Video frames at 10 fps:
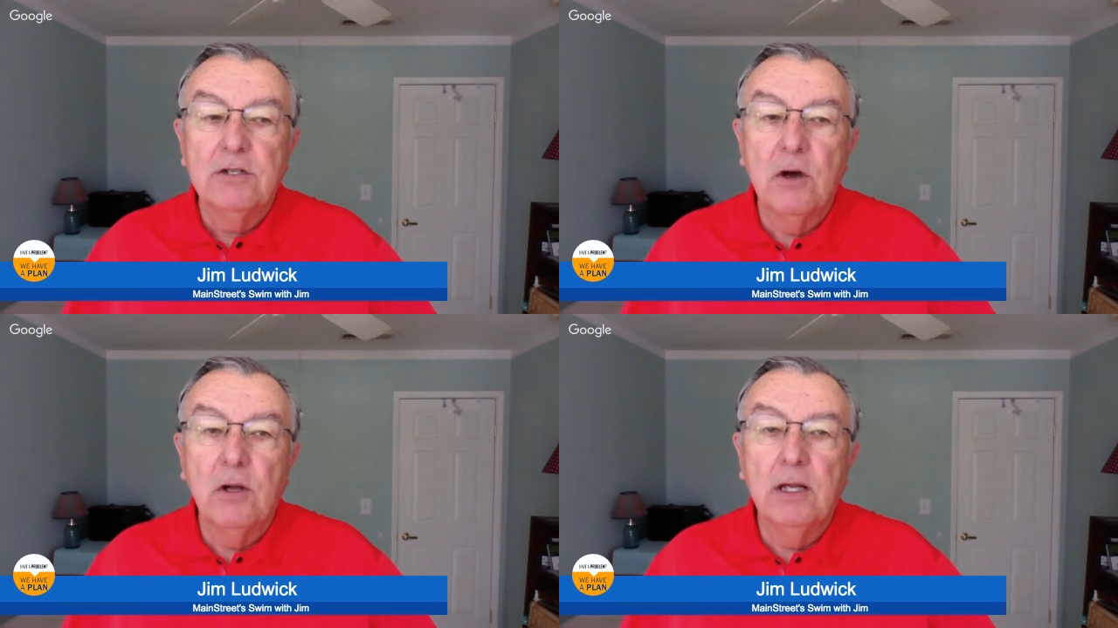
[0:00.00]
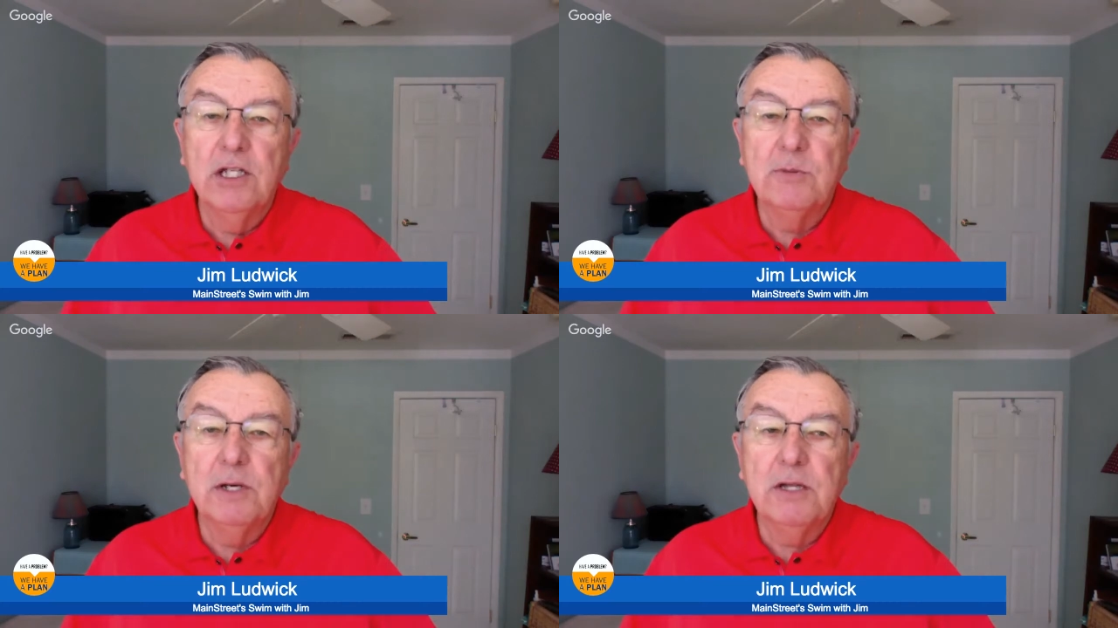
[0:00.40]
So
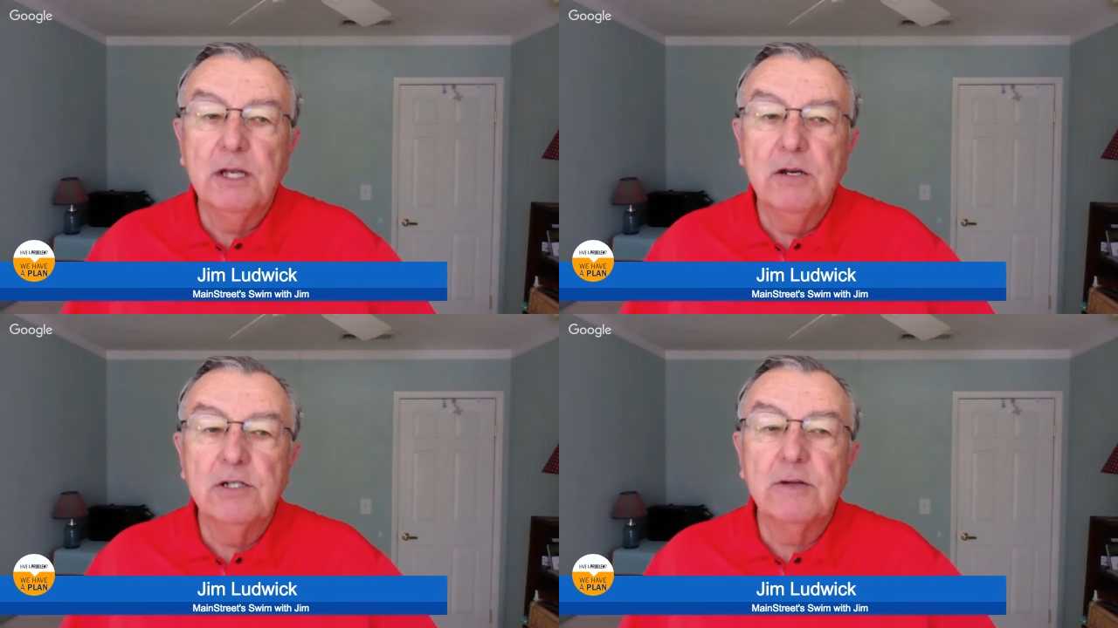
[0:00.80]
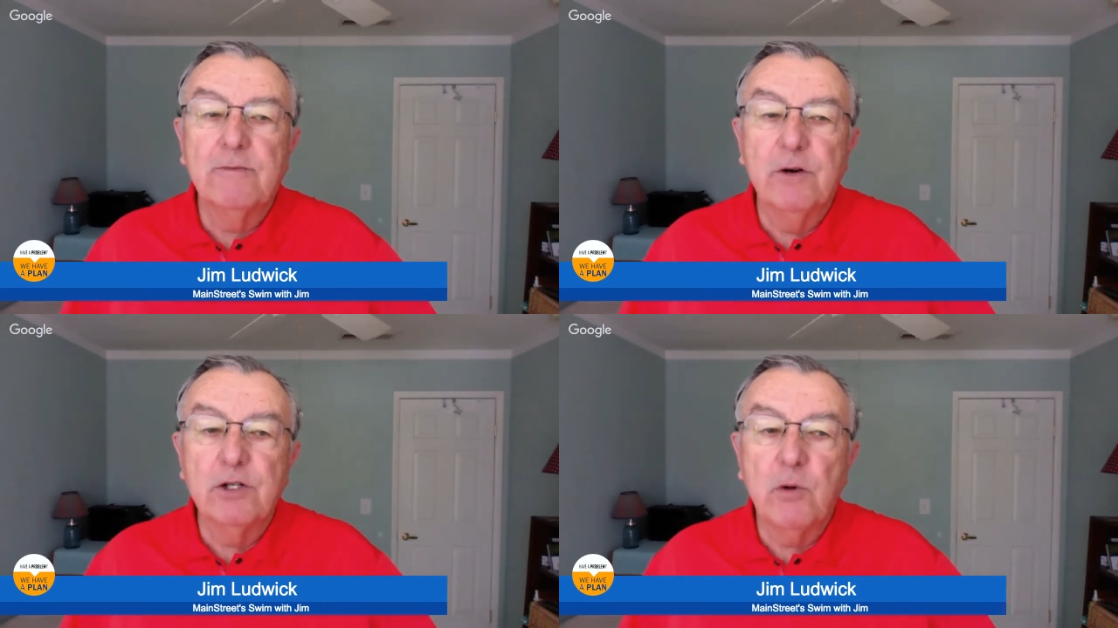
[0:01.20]
Elizabeth, here's
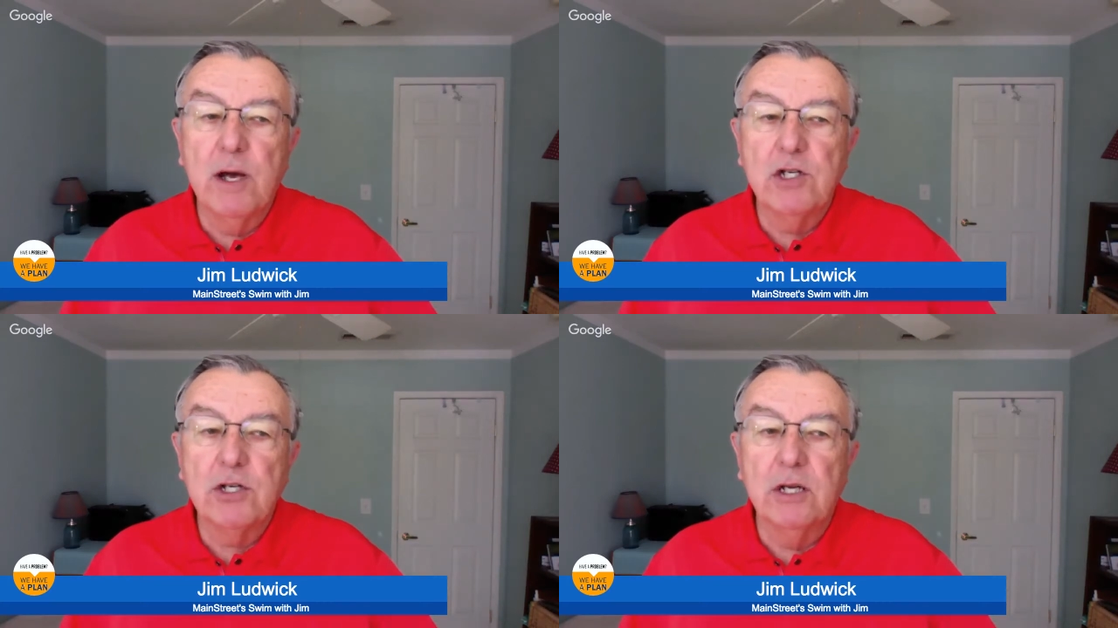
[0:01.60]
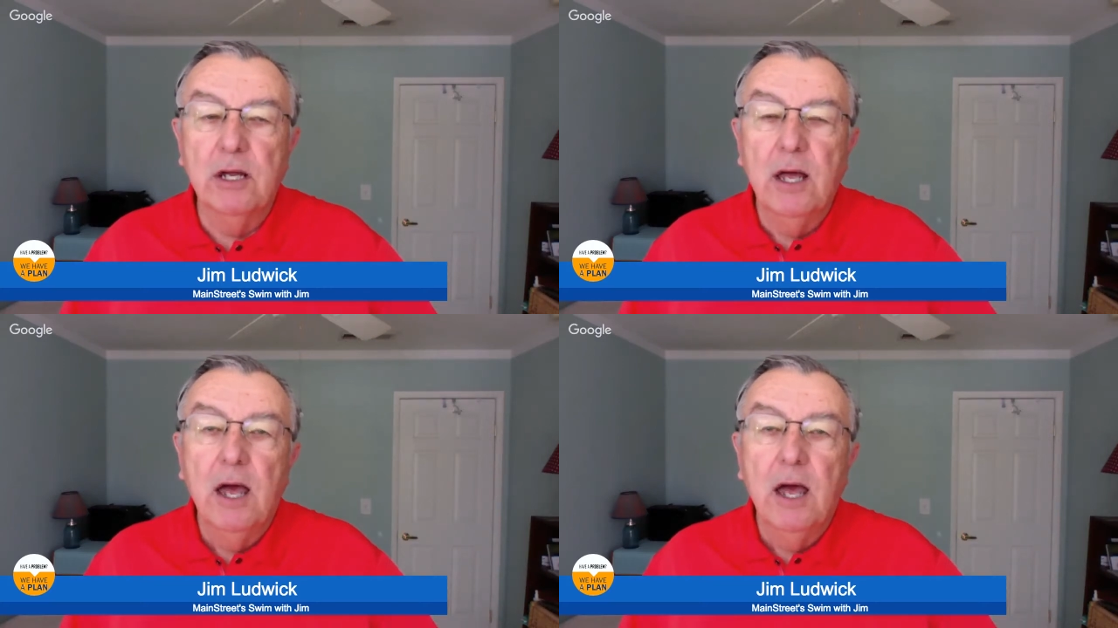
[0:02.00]
the first question.